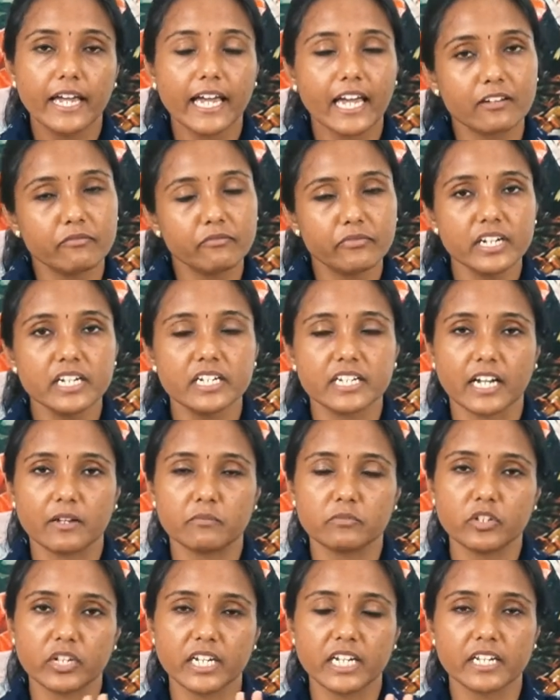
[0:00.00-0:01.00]
Every
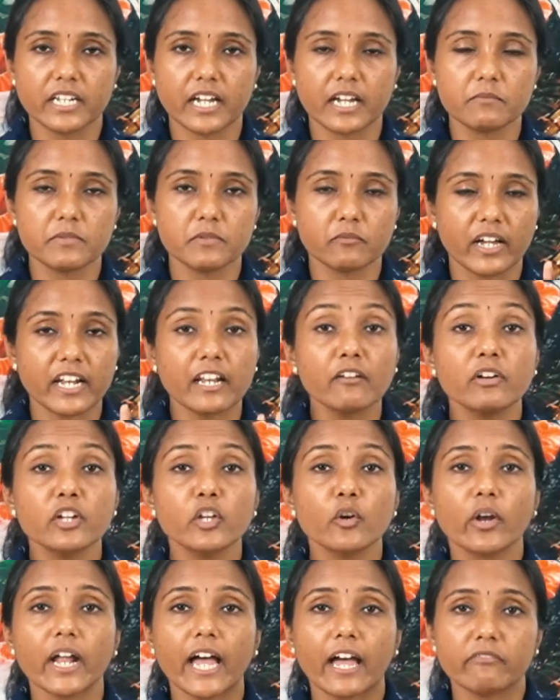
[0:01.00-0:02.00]
time, three times, whenever
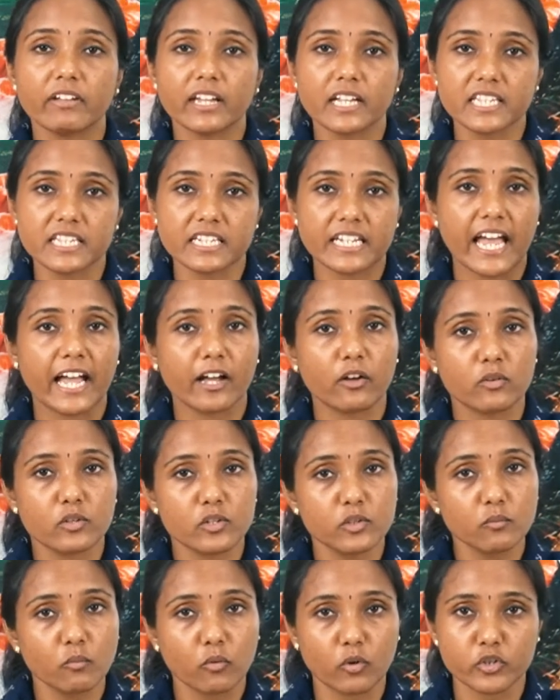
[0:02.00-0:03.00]
you are having a snack
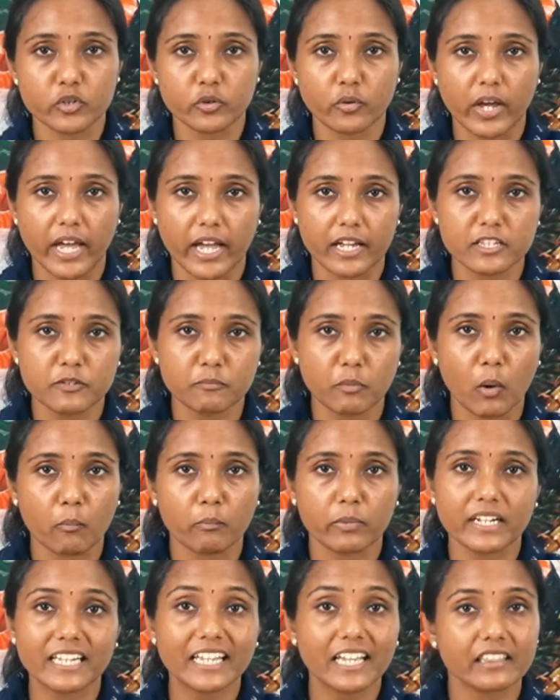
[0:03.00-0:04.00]
also, wash your hands
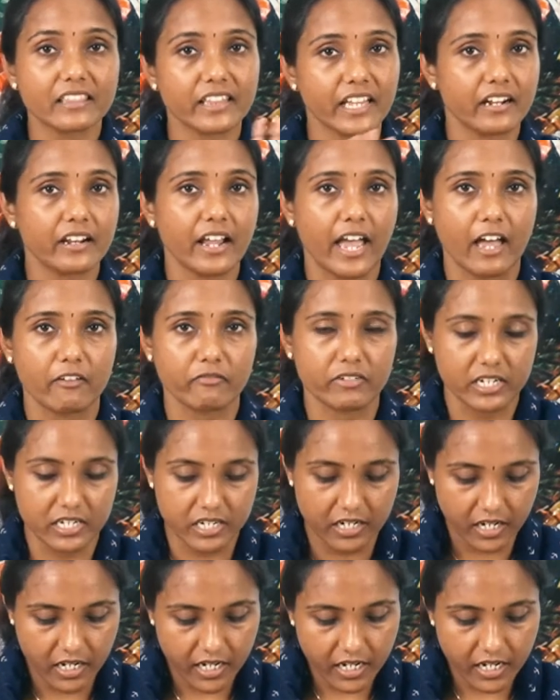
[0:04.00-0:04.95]
properly and then have it.